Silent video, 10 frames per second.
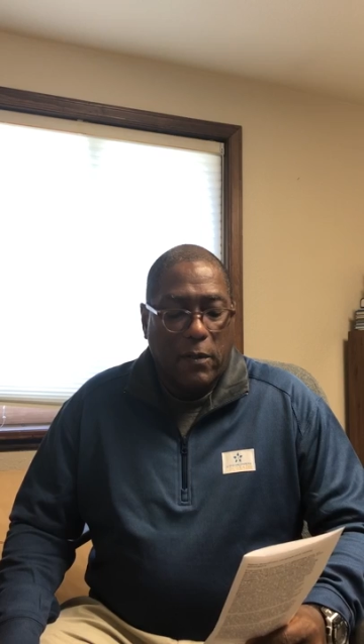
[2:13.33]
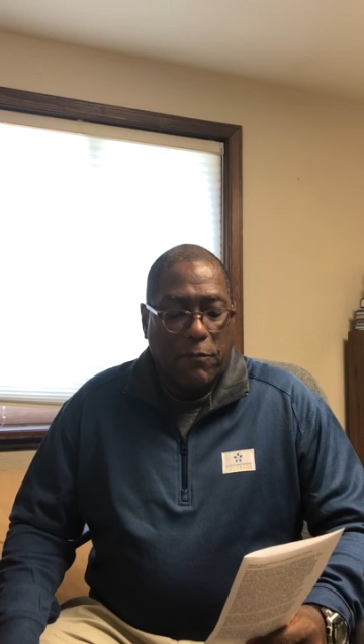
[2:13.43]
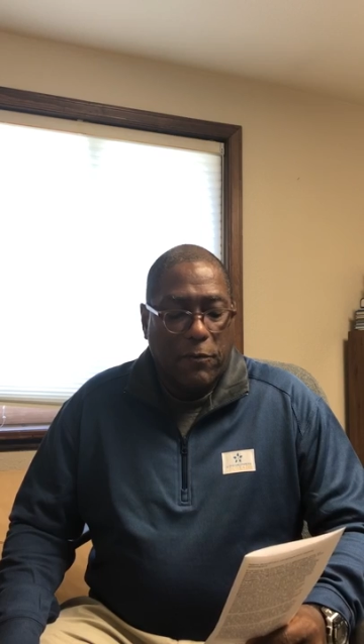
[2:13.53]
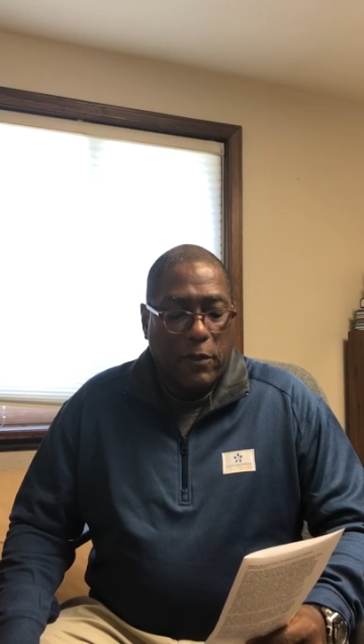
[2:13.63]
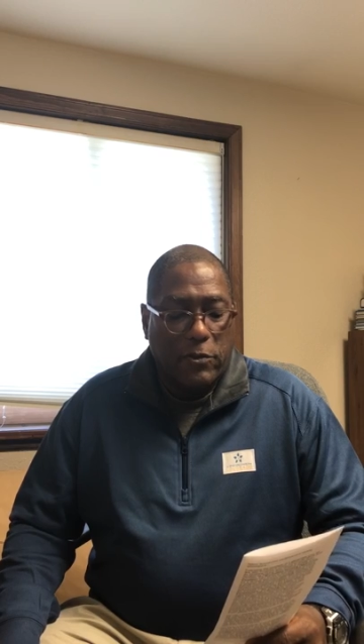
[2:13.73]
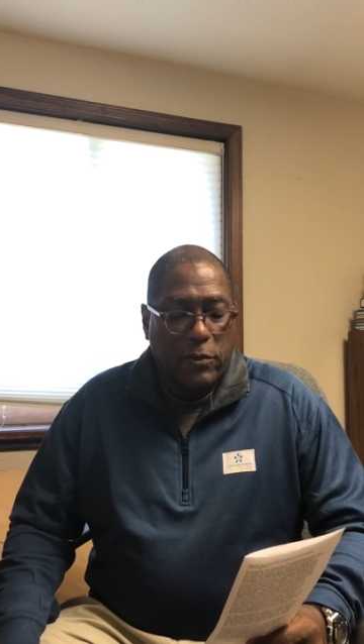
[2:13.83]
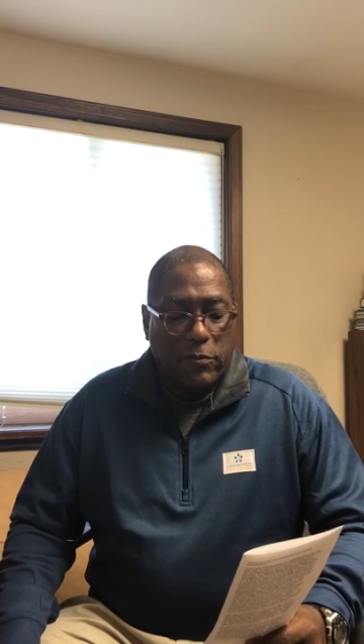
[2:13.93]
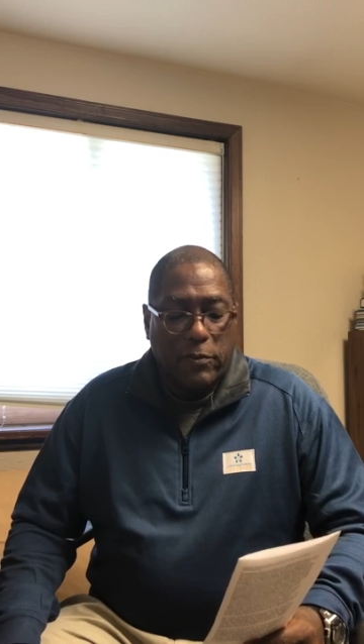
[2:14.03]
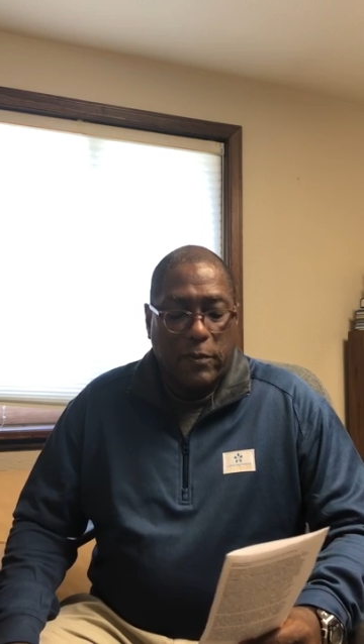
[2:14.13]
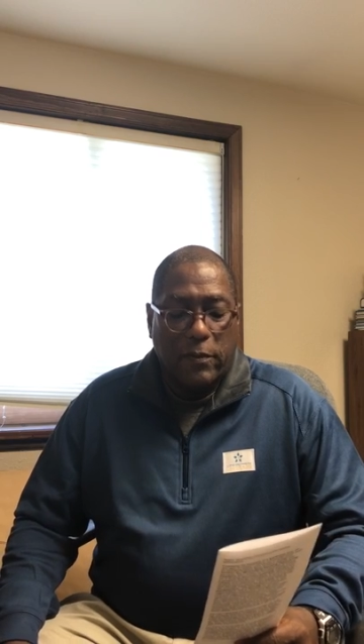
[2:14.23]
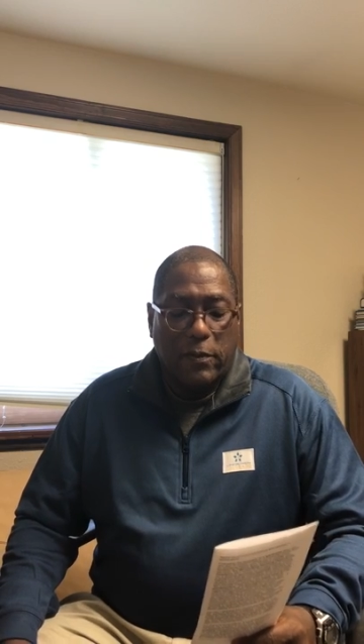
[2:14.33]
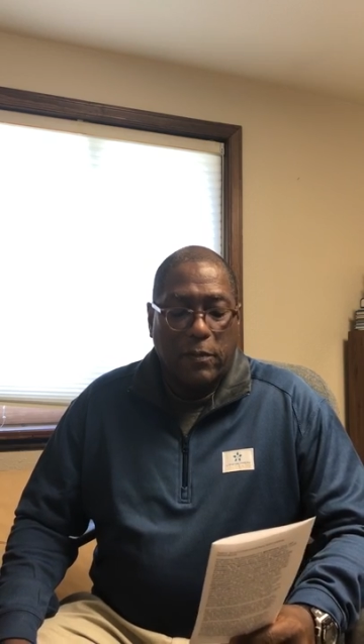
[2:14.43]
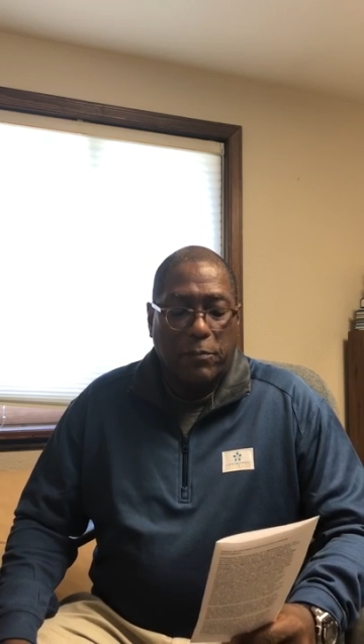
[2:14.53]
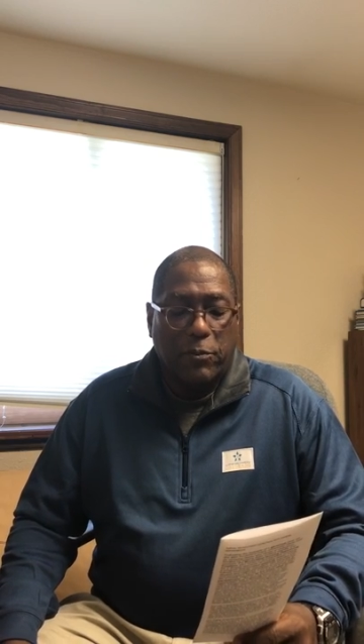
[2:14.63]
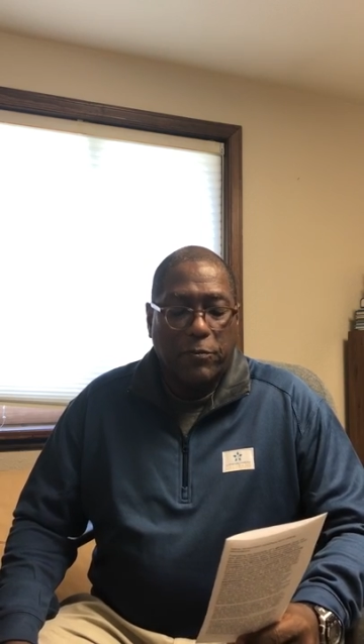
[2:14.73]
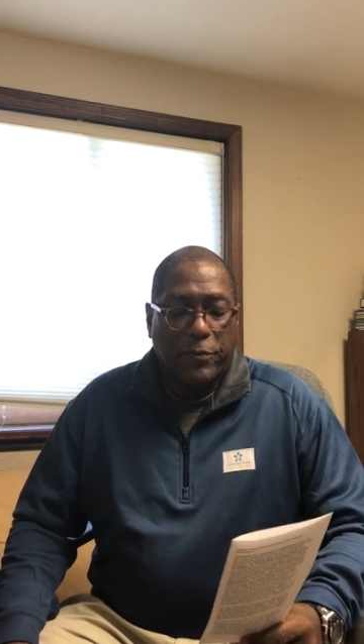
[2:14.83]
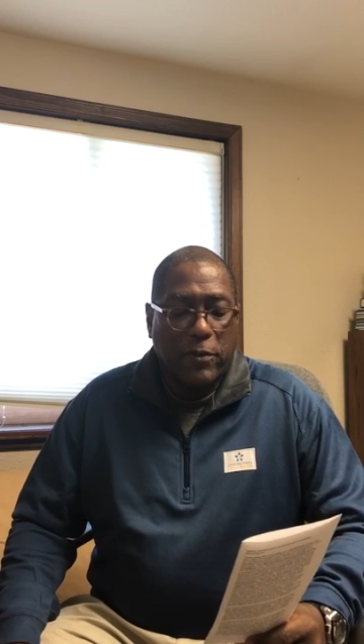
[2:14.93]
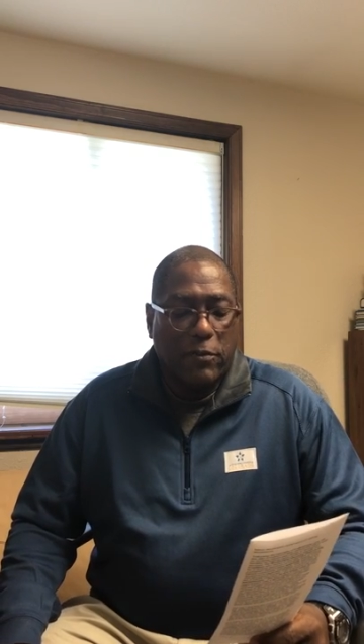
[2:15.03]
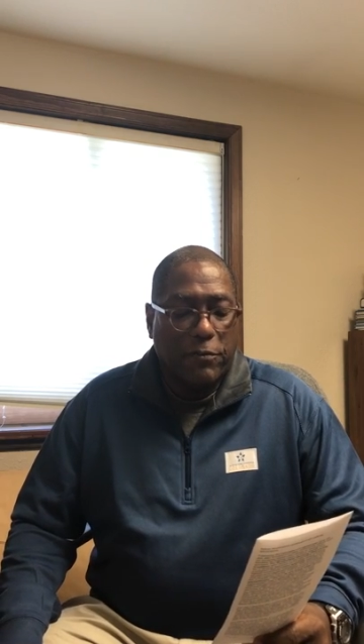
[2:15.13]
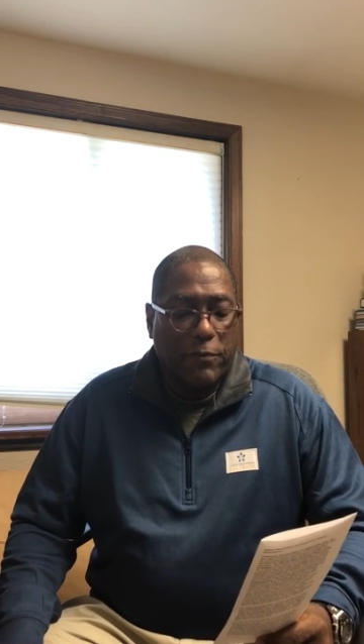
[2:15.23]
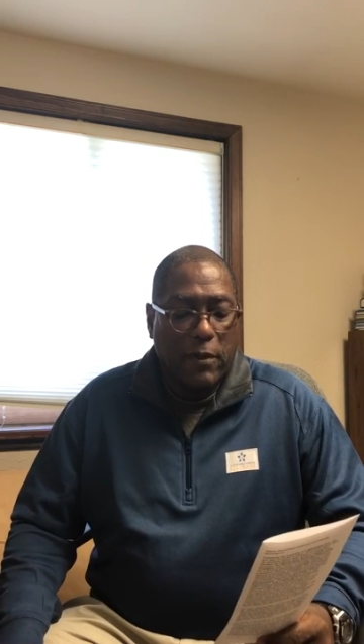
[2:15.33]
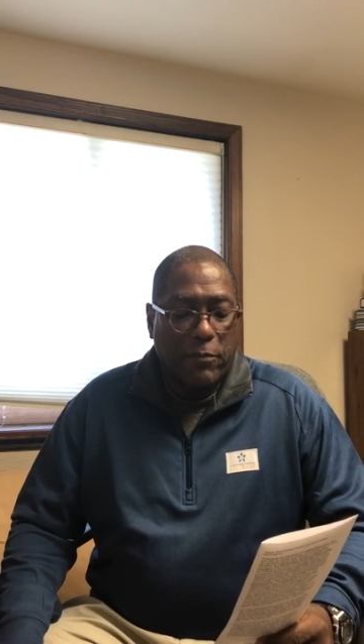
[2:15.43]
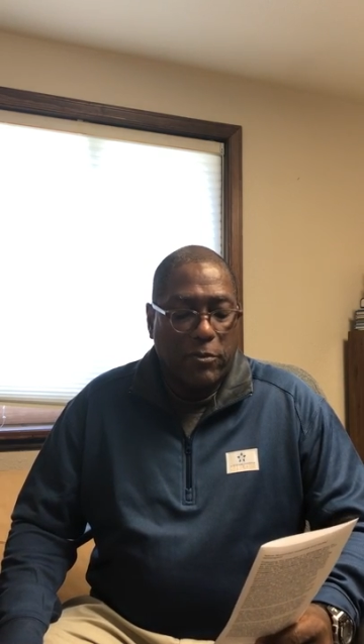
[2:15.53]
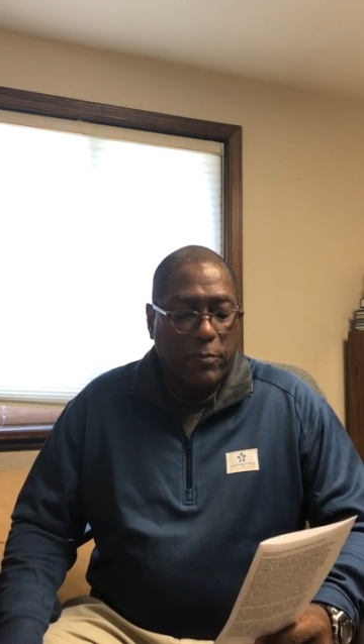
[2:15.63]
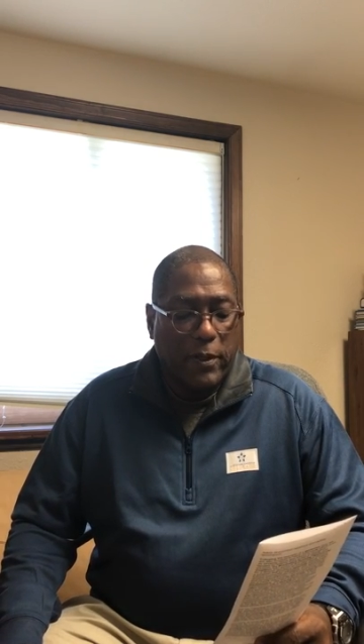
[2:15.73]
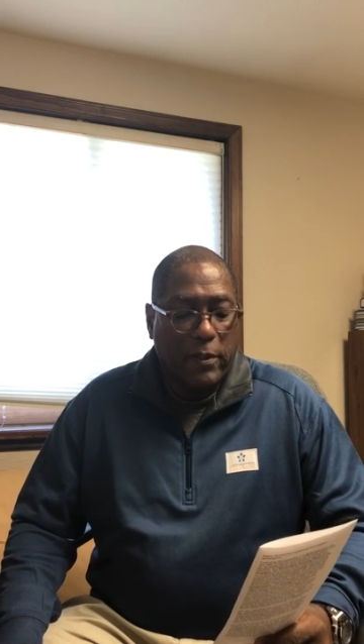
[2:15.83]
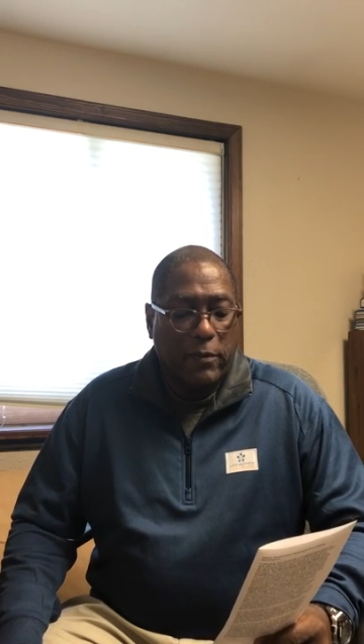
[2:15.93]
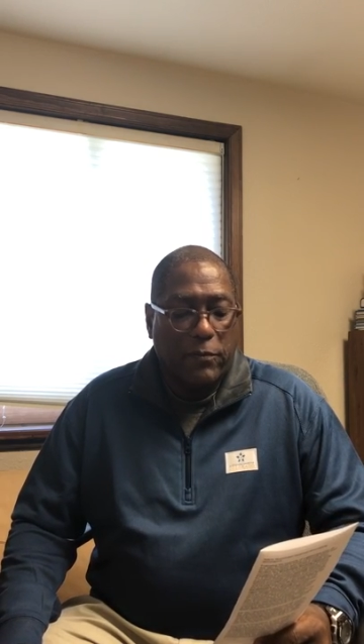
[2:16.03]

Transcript: for our children, the Broomfields Farmers Market,